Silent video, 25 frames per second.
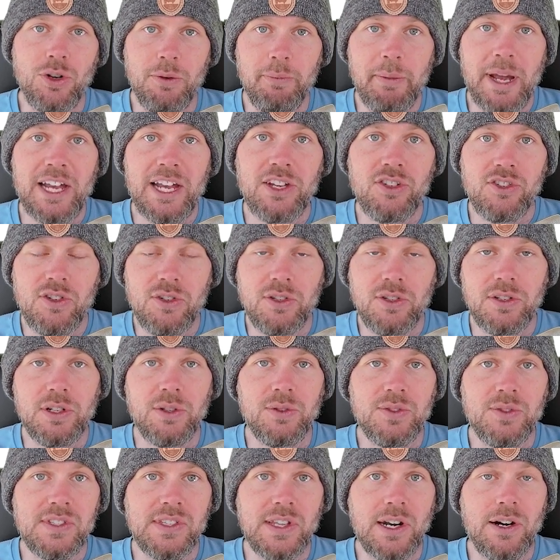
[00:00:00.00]
master
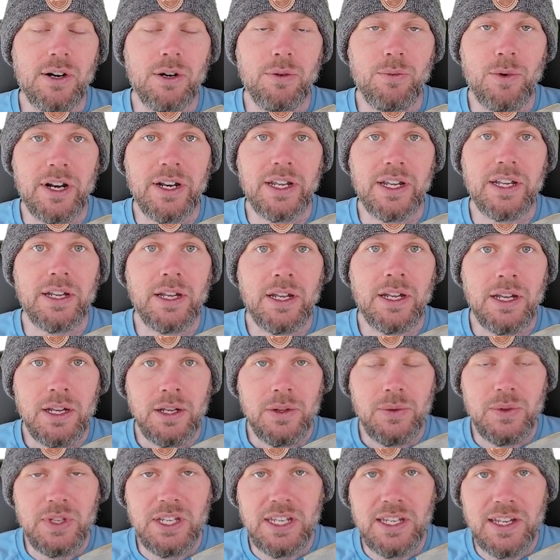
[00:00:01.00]
nodes that are running
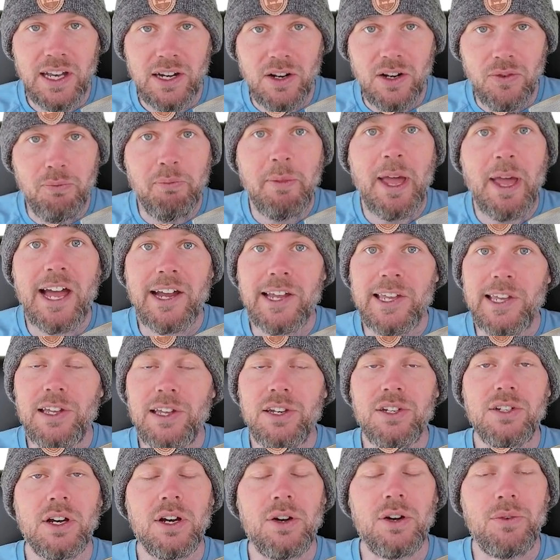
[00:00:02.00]
the kind of back
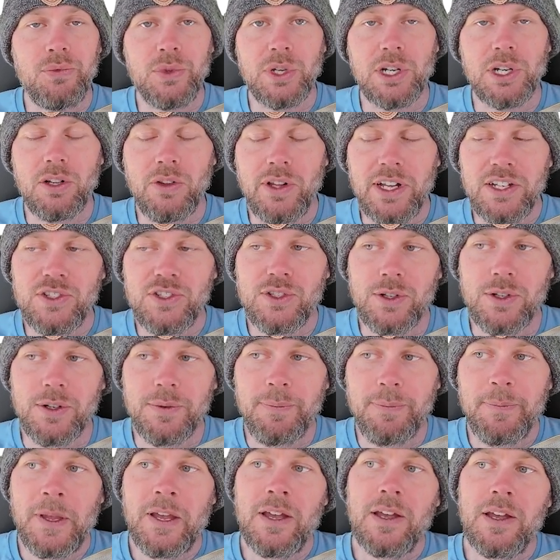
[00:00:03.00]
end of the
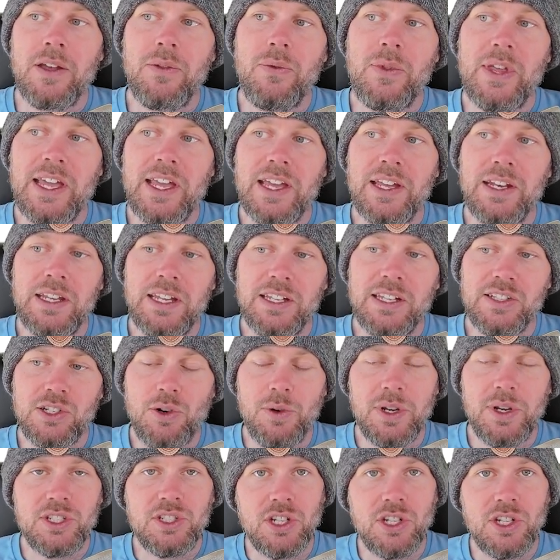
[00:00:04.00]
cluster, then it's
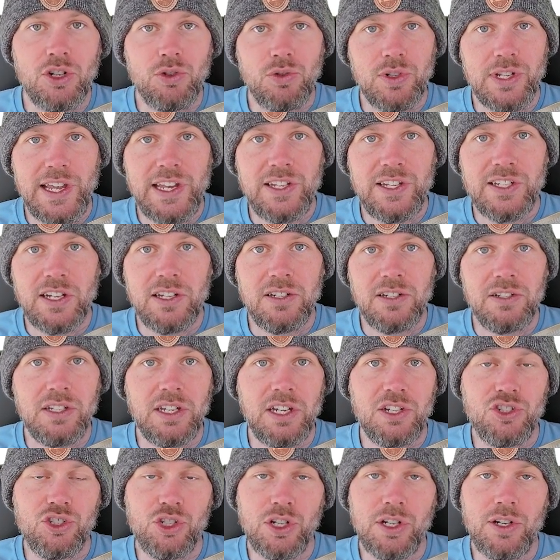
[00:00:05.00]
going to create
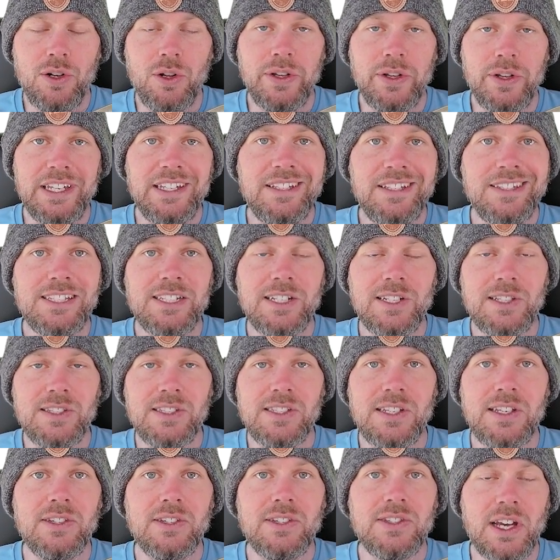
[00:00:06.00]
additional
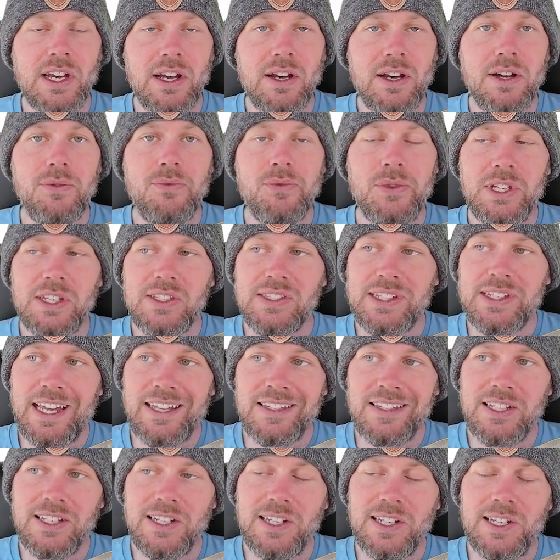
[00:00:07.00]
instances of this
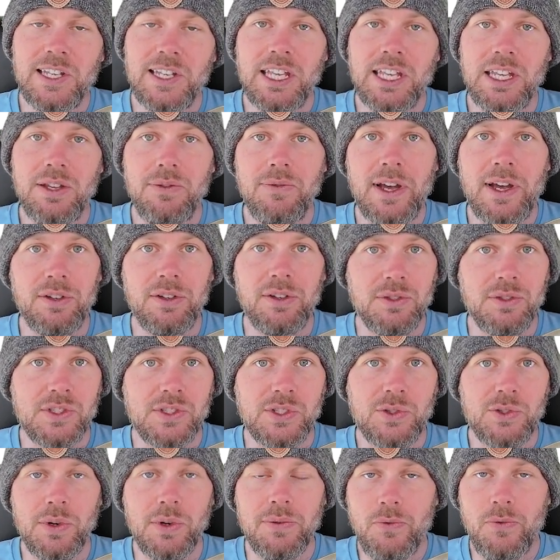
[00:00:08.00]
etcd key value
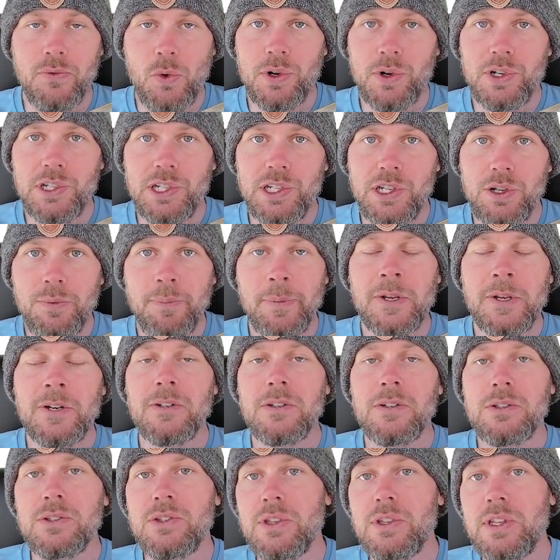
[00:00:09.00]
store for you
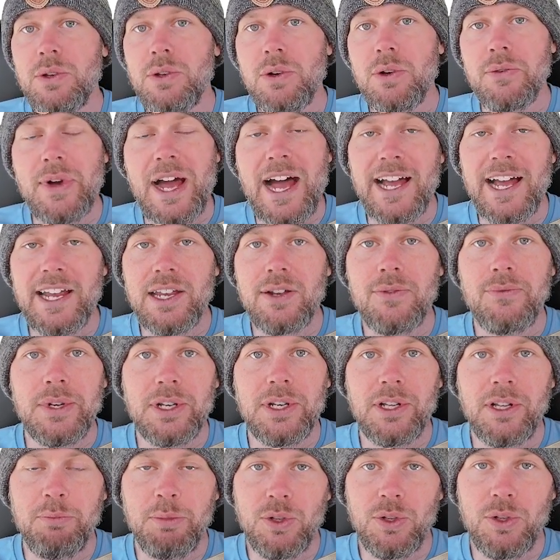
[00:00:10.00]
so that you have high
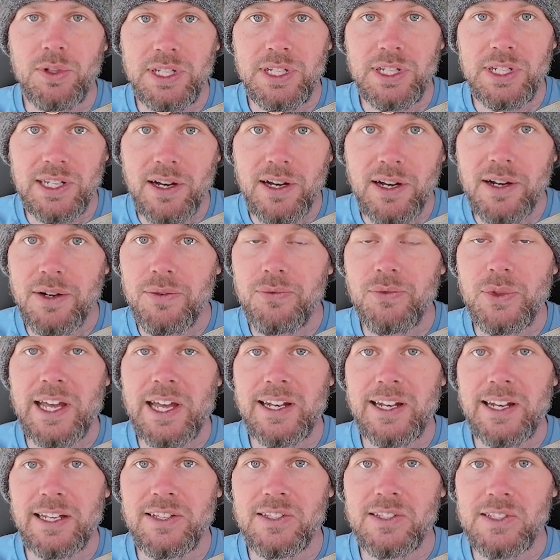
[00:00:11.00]
availability of
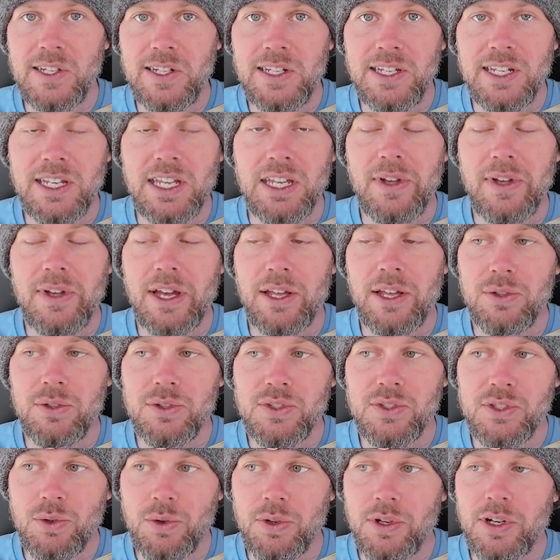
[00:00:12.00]
that etcd key value
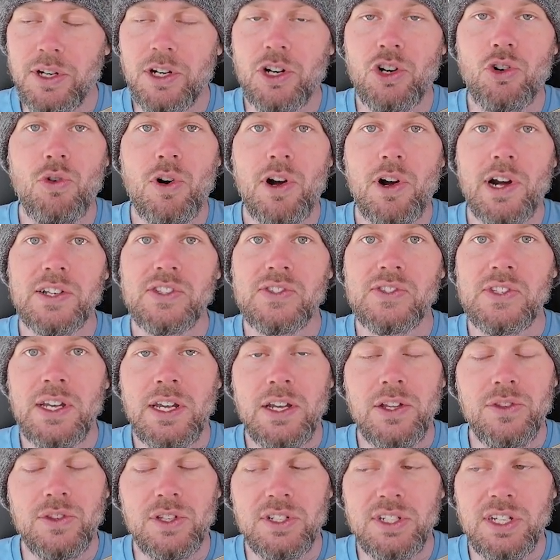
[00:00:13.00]
store across
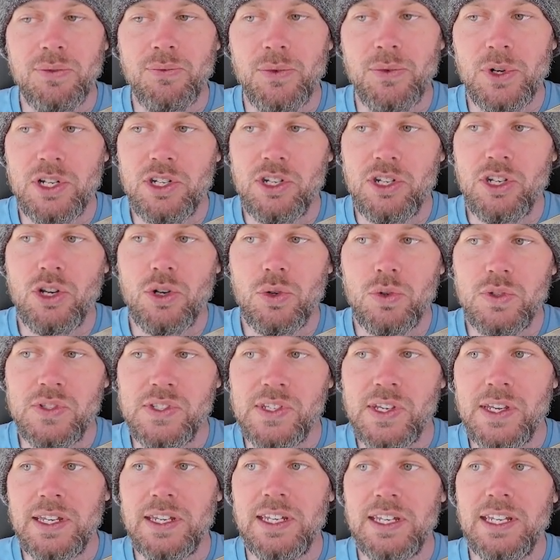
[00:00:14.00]
the different nodes
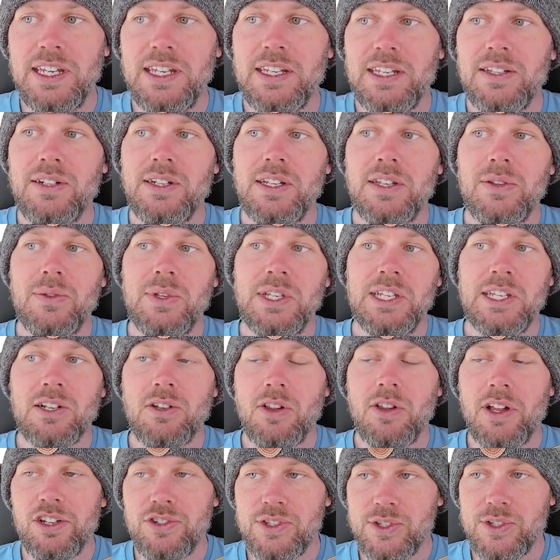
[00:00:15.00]
in the
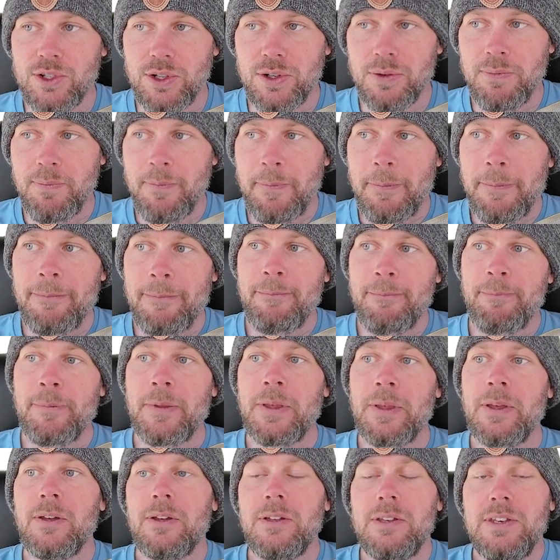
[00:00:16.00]
cluster.
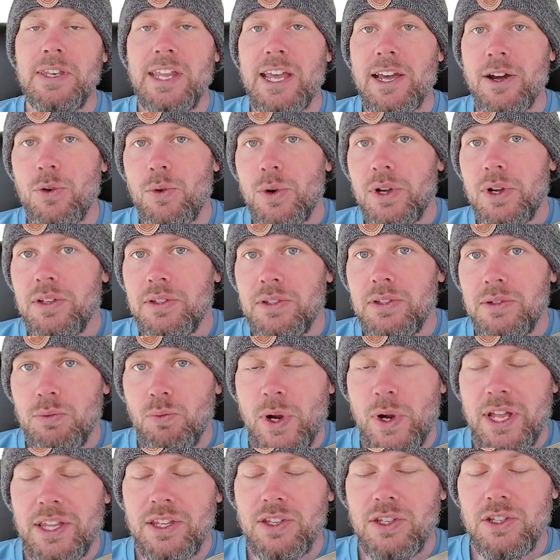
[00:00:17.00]
Now,
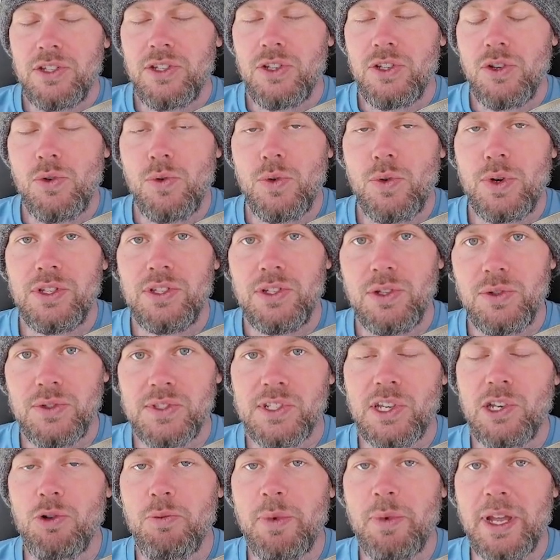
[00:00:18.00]
when you use
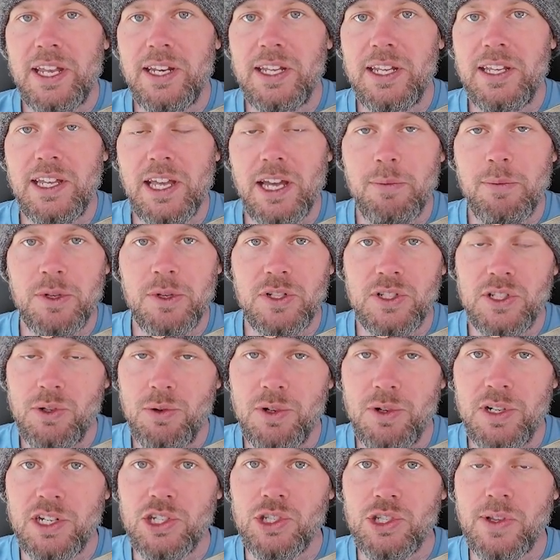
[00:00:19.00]
kubeadm to
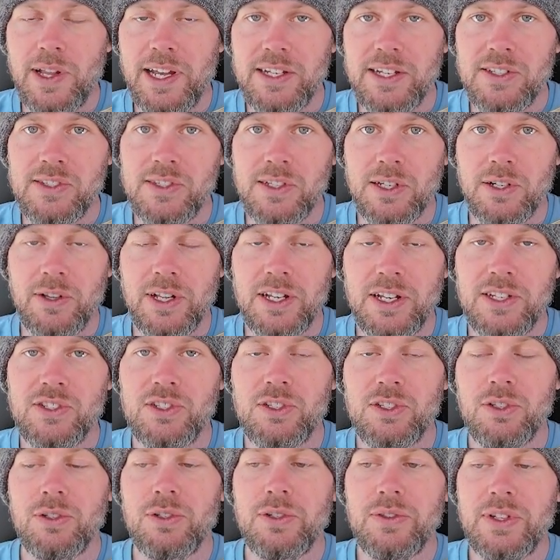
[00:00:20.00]
initialize the
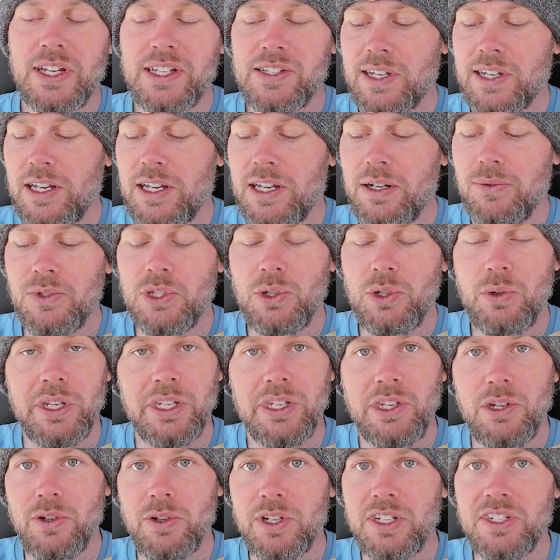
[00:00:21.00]
cluster, that's kind of doing
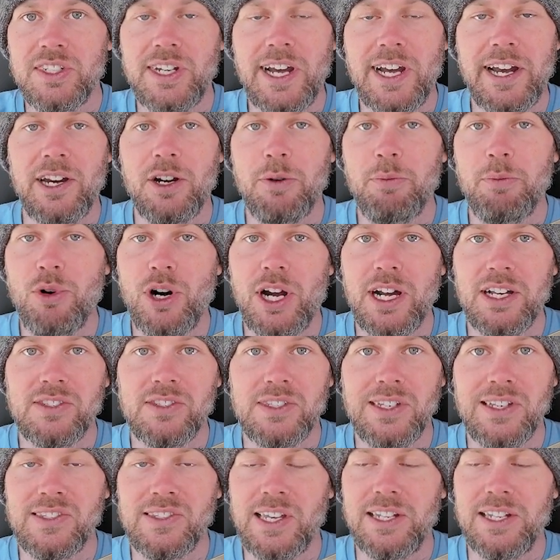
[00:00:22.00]
your entire process